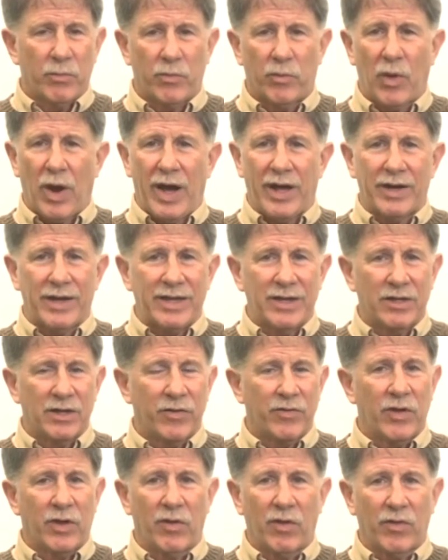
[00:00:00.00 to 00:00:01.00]
brought
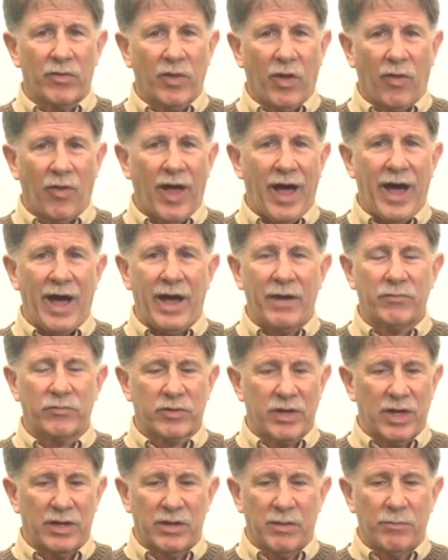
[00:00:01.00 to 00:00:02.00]
into the
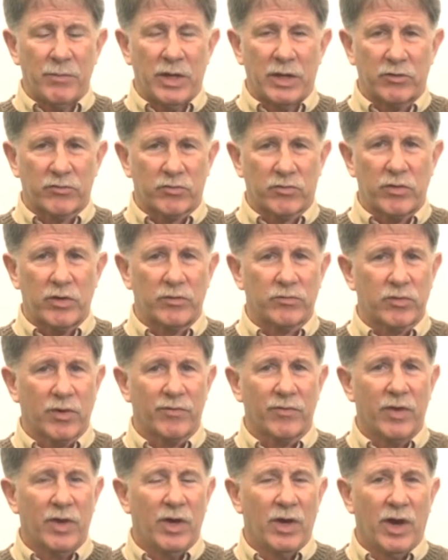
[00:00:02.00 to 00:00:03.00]
lives and the ministries
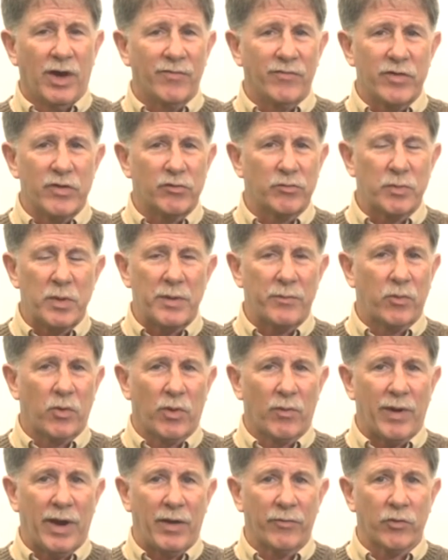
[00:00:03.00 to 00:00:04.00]
of these people
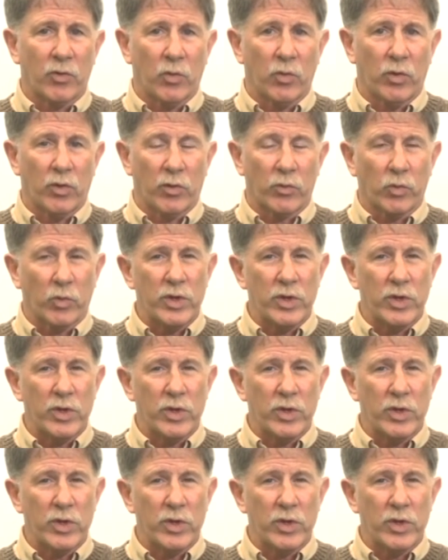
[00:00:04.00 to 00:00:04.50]
around the world?